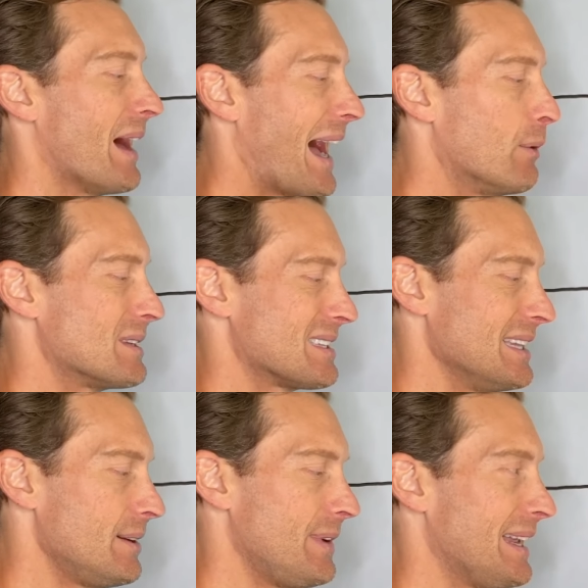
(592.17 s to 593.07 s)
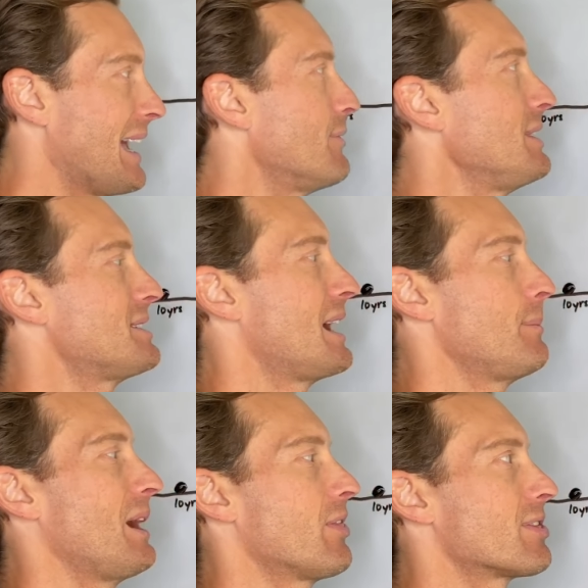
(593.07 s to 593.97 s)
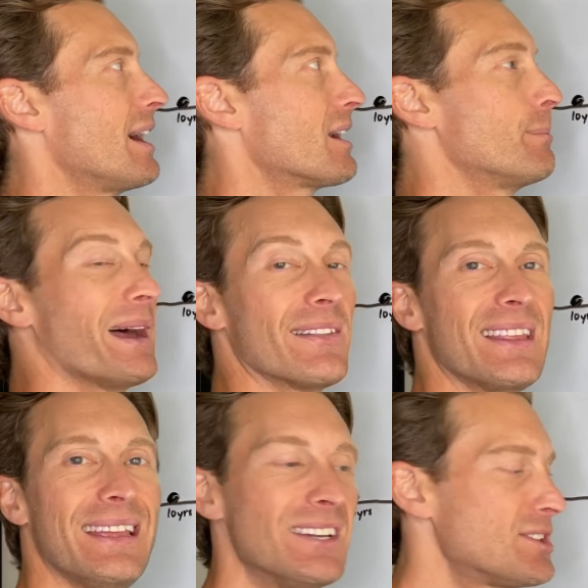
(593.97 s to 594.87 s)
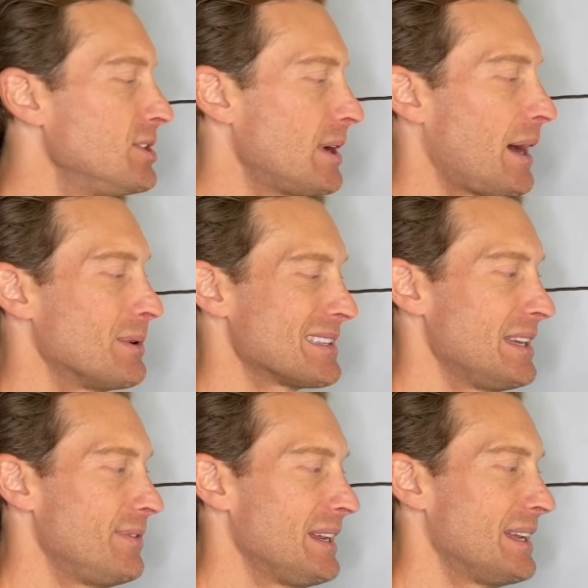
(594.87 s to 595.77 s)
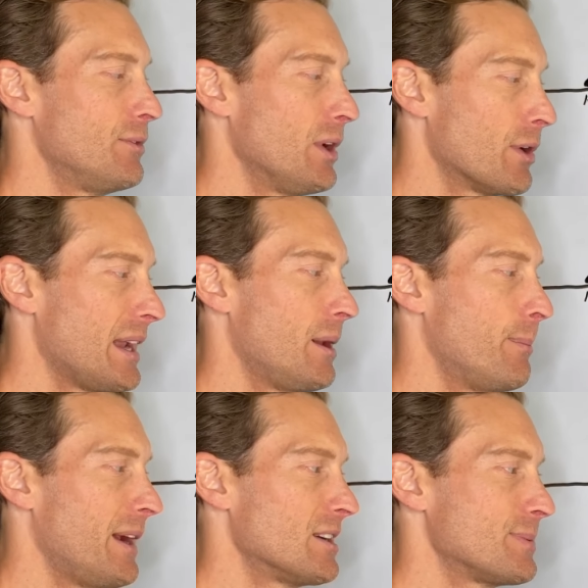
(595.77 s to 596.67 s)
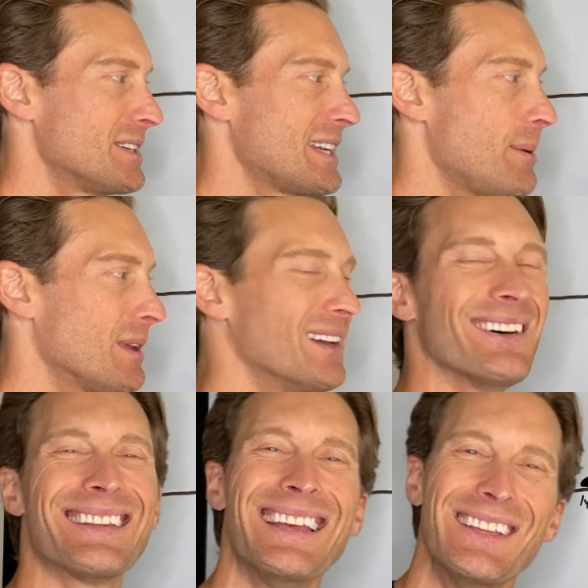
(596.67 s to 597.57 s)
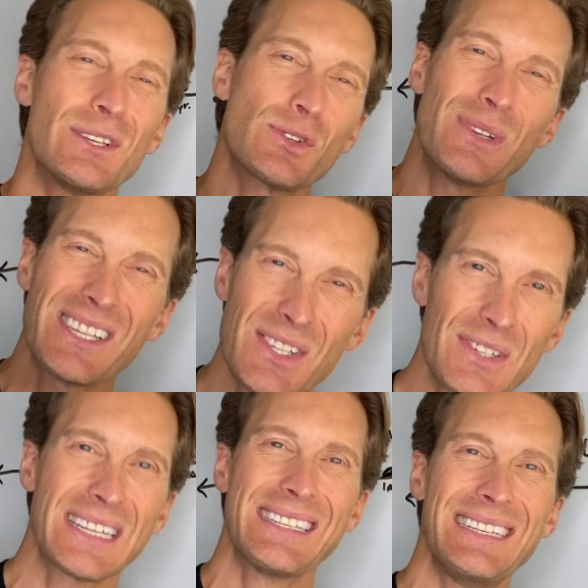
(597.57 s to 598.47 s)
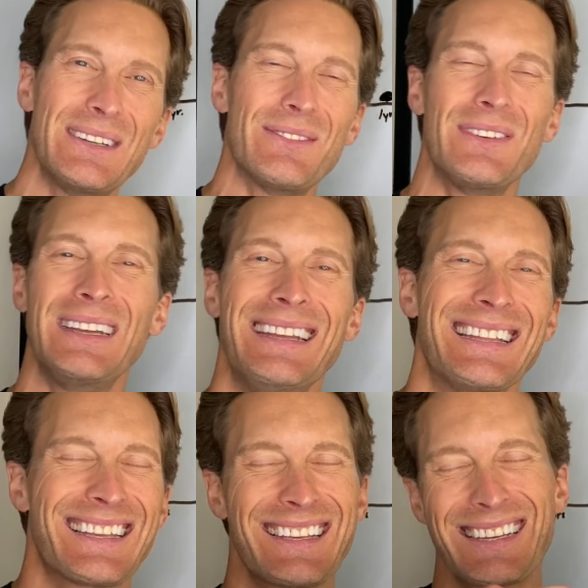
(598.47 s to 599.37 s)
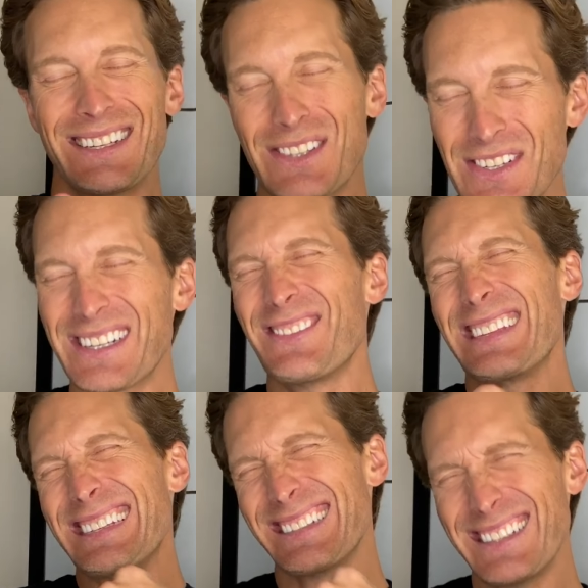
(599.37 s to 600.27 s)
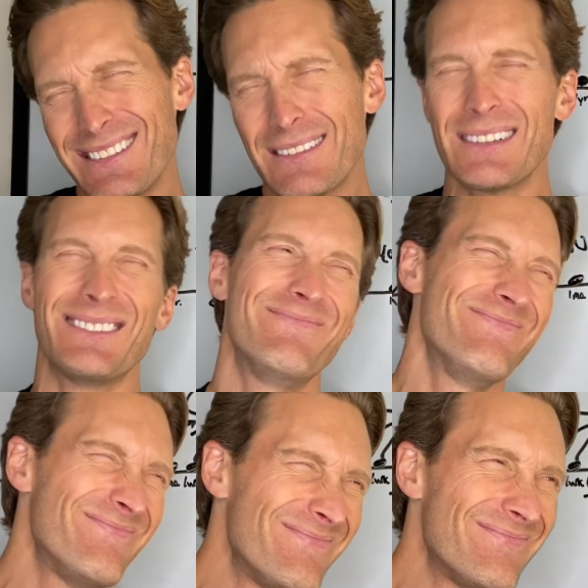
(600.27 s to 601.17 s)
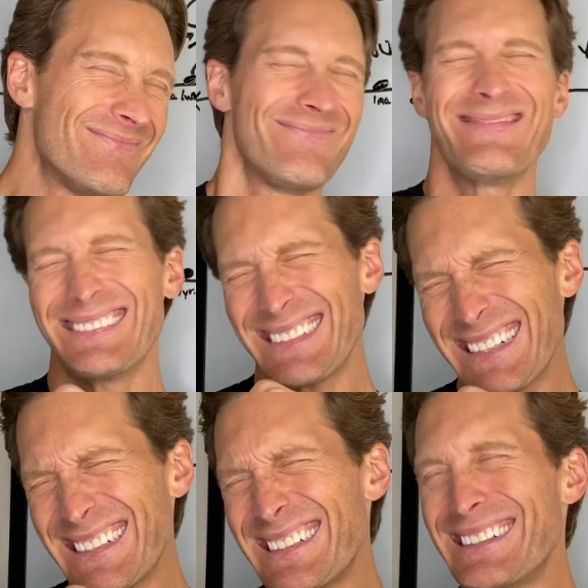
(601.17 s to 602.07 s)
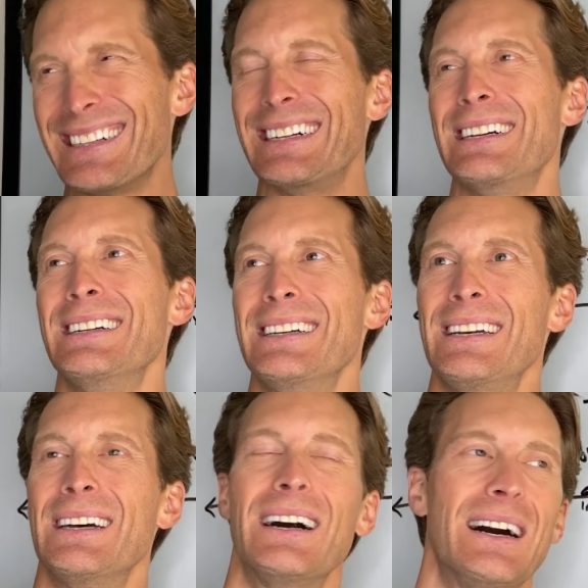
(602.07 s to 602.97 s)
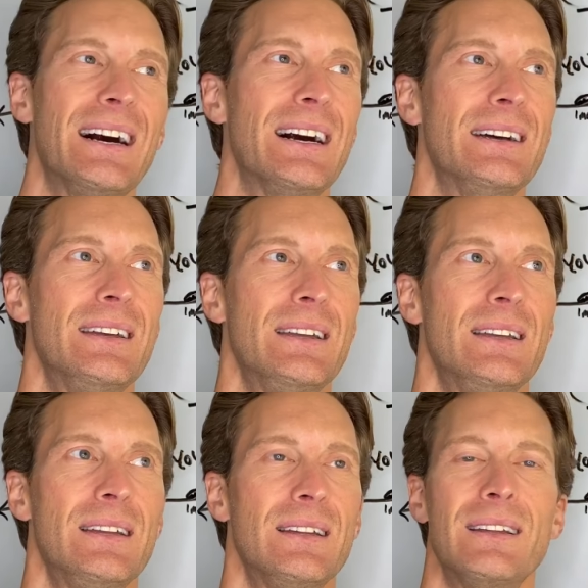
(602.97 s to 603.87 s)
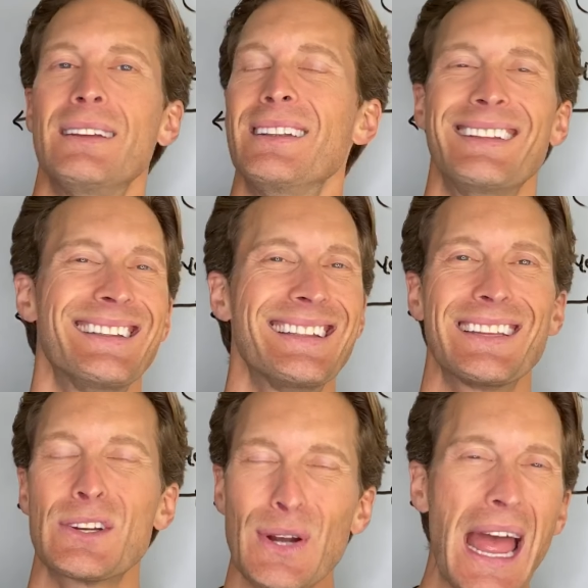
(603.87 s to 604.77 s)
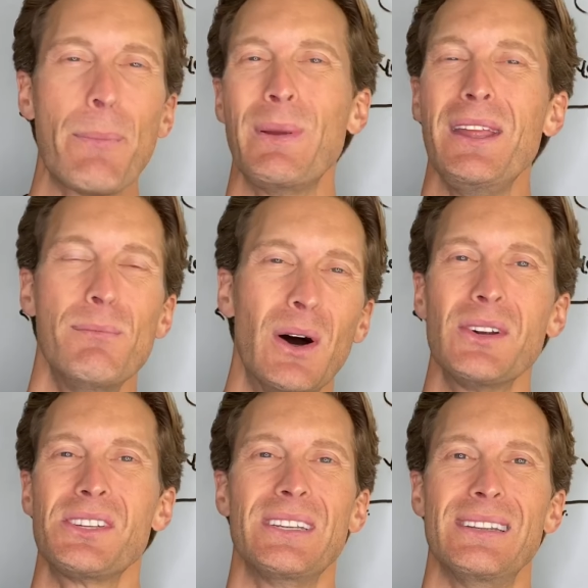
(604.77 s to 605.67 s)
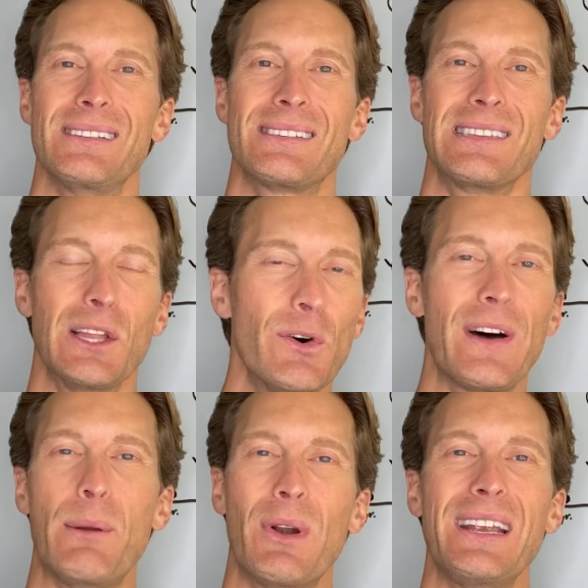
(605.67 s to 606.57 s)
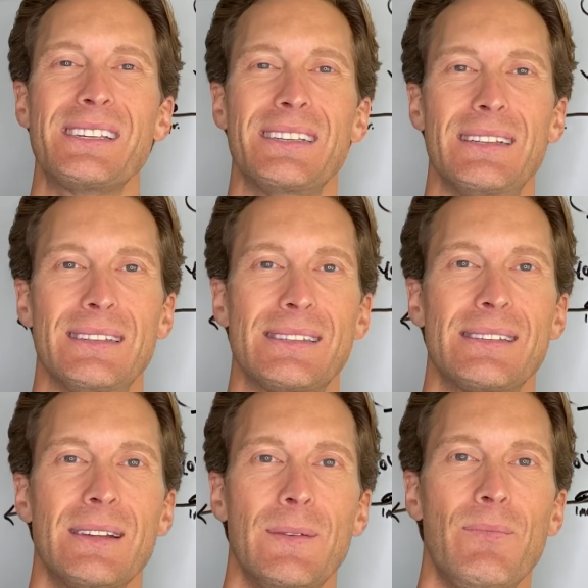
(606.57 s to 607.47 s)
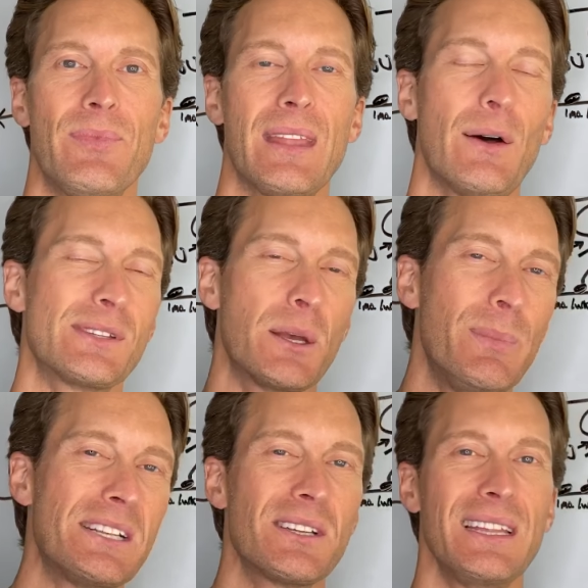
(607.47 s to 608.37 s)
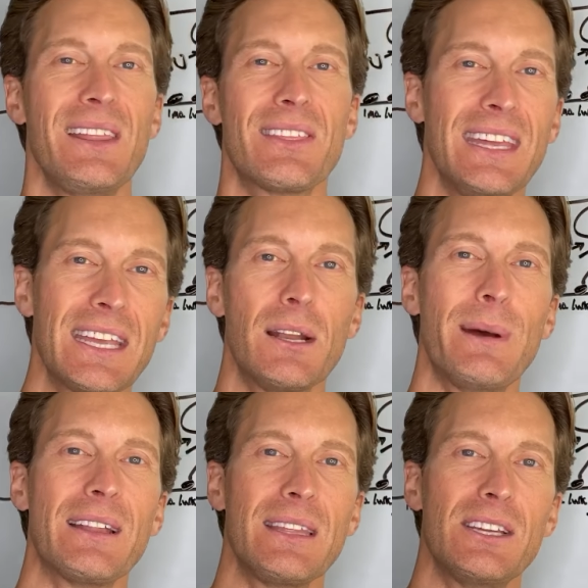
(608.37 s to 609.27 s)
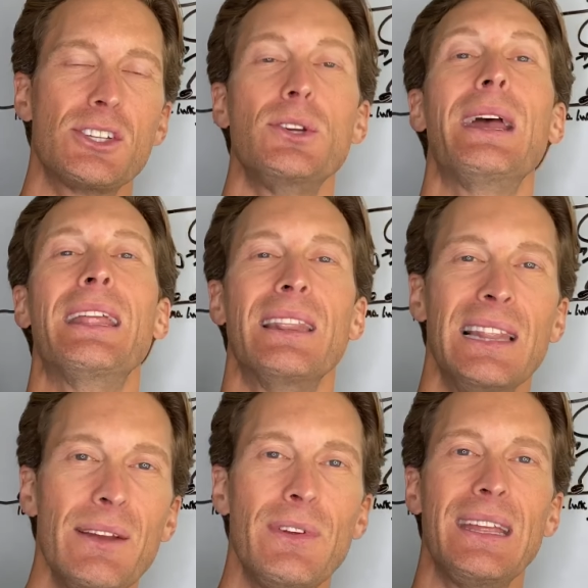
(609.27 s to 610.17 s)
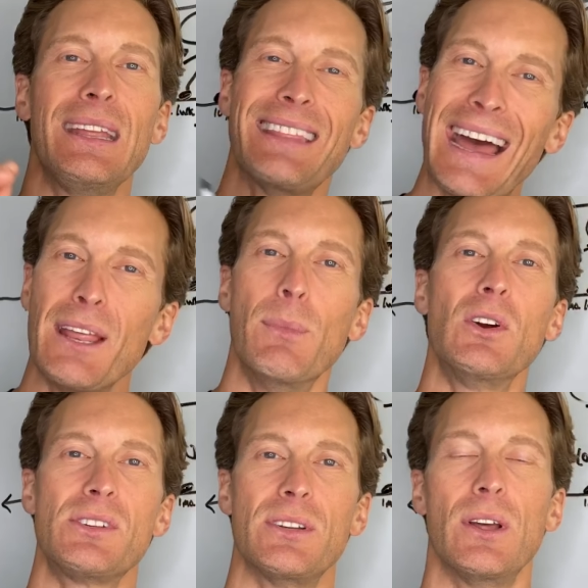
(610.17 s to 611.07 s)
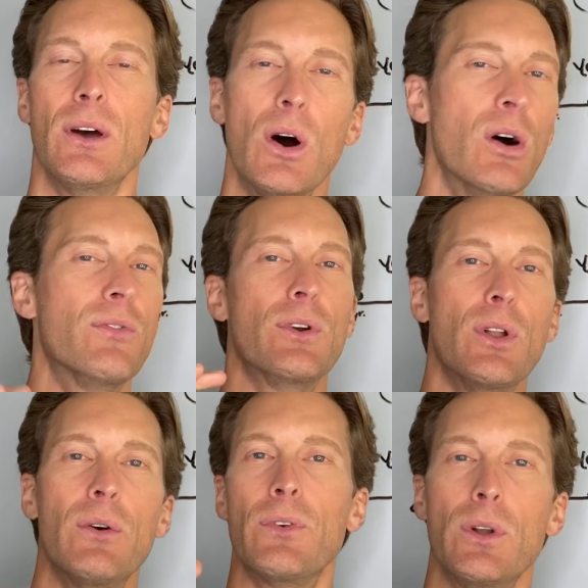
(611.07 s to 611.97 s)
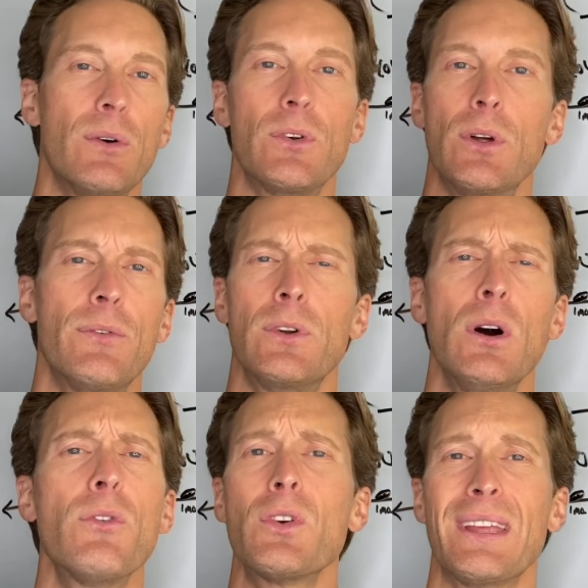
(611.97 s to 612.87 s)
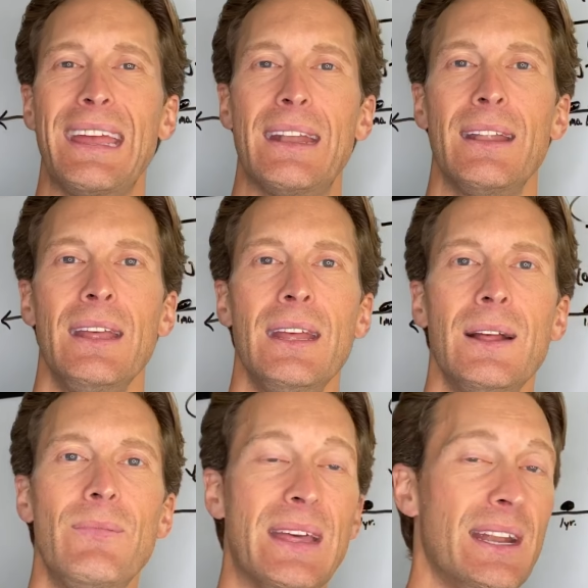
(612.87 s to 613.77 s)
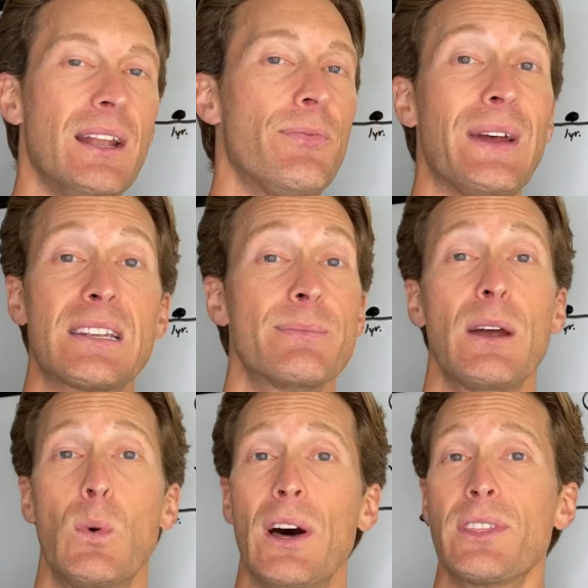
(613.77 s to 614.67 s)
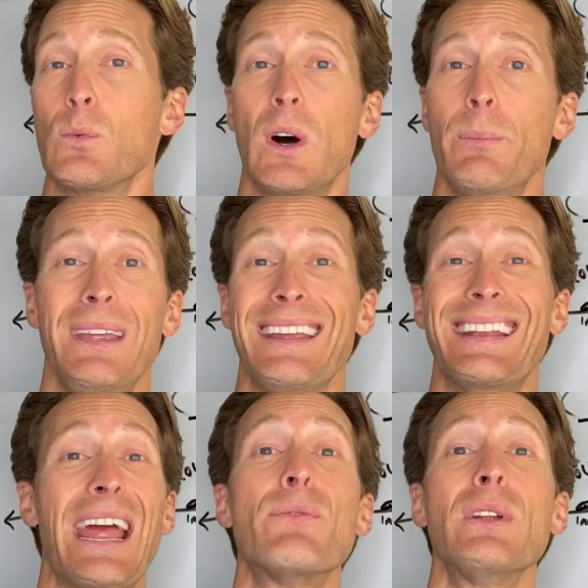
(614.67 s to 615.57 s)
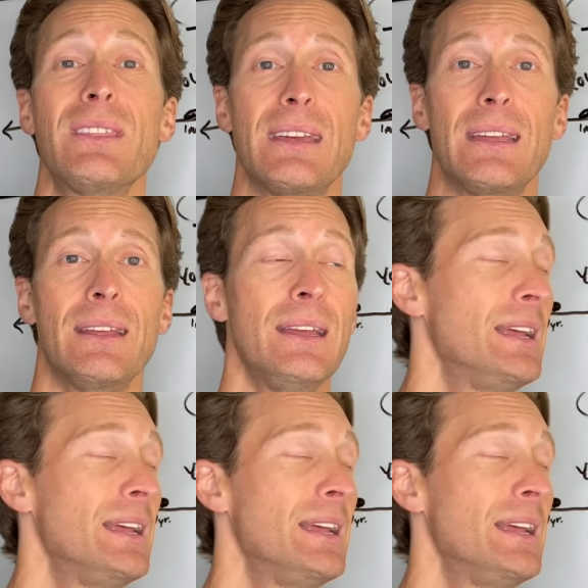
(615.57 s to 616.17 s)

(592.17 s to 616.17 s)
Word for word: I was living, every time I thought about the issue, I was living in regret, embarrassment, shame, guilt. Those restrictive, constrictive, like, oh, mm, ah, ah. crappy emotions, low vibrations. I was habitually thinking about the issue and living that emotion over and over and over and over and over again. And it affected my wealth and well-being and everything.